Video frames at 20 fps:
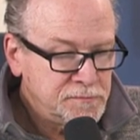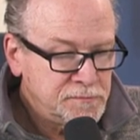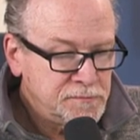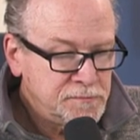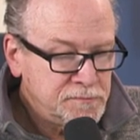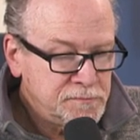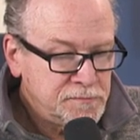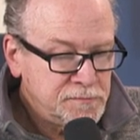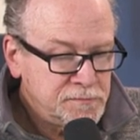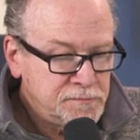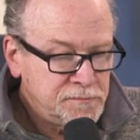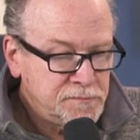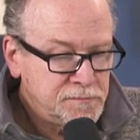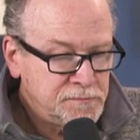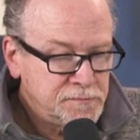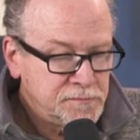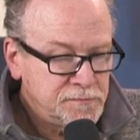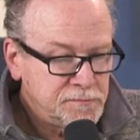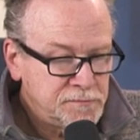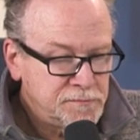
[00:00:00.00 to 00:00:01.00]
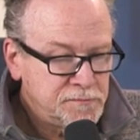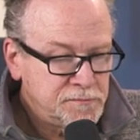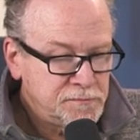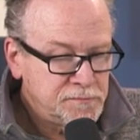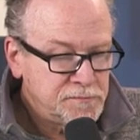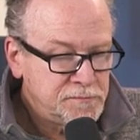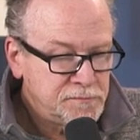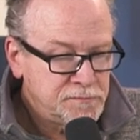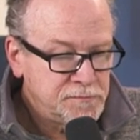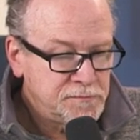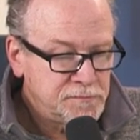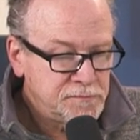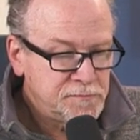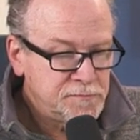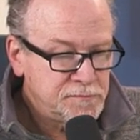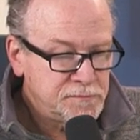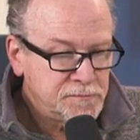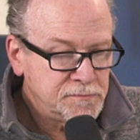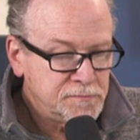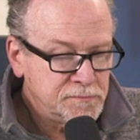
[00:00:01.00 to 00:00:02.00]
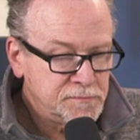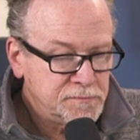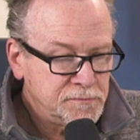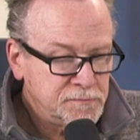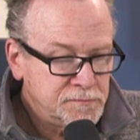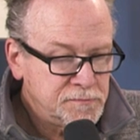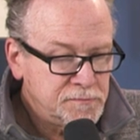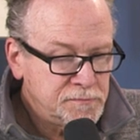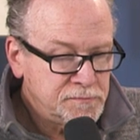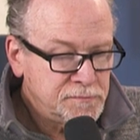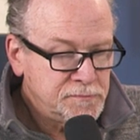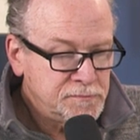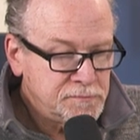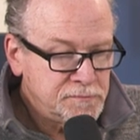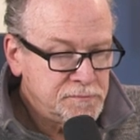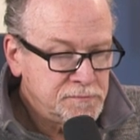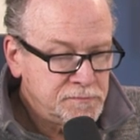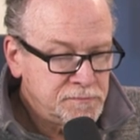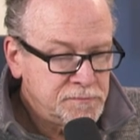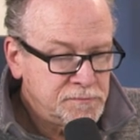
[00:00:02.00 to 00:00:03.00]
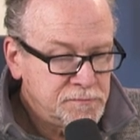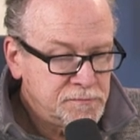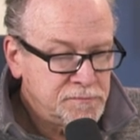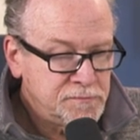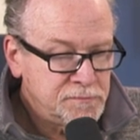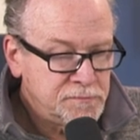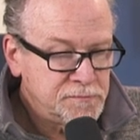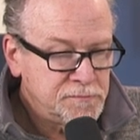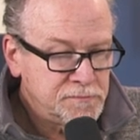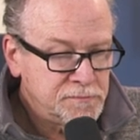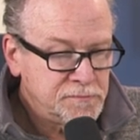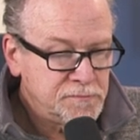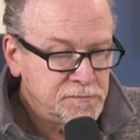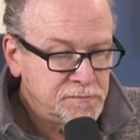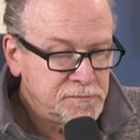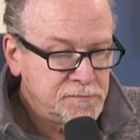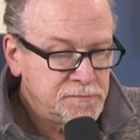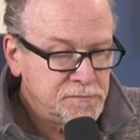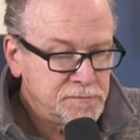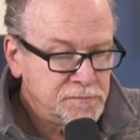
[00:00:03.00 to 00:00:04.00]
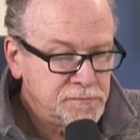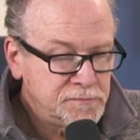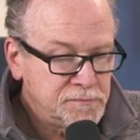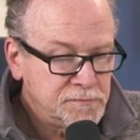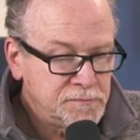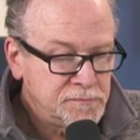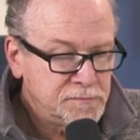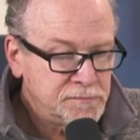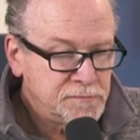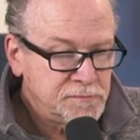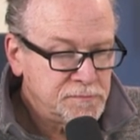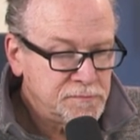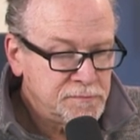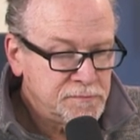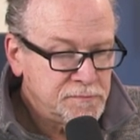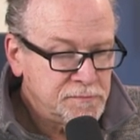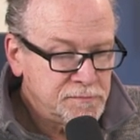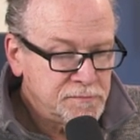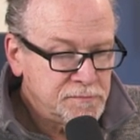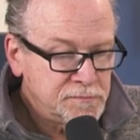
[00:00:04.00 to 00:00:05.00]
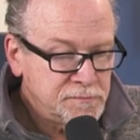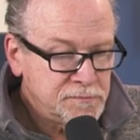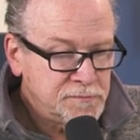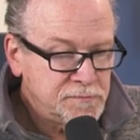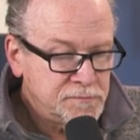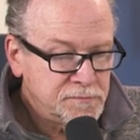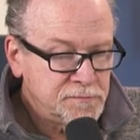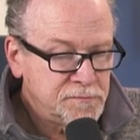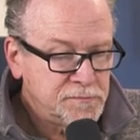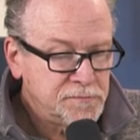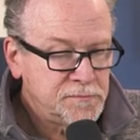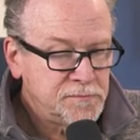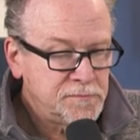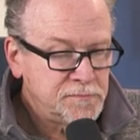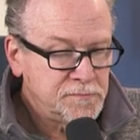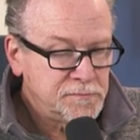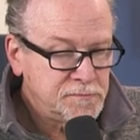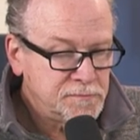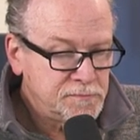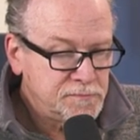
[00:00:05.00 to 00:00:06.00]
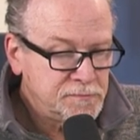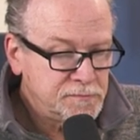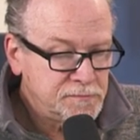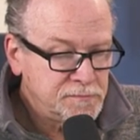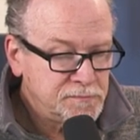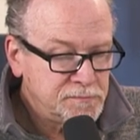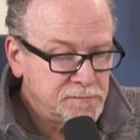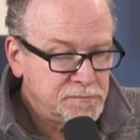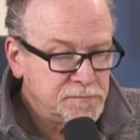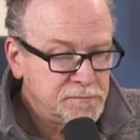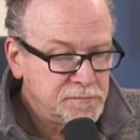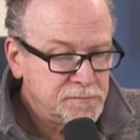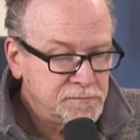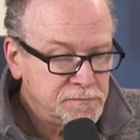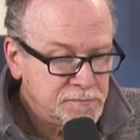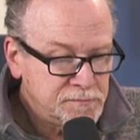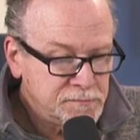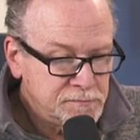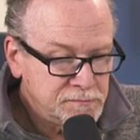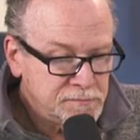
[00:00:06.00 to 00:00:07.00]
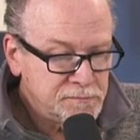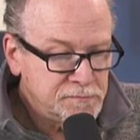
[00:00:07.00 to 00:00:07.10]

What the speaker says: This person isn't speaking.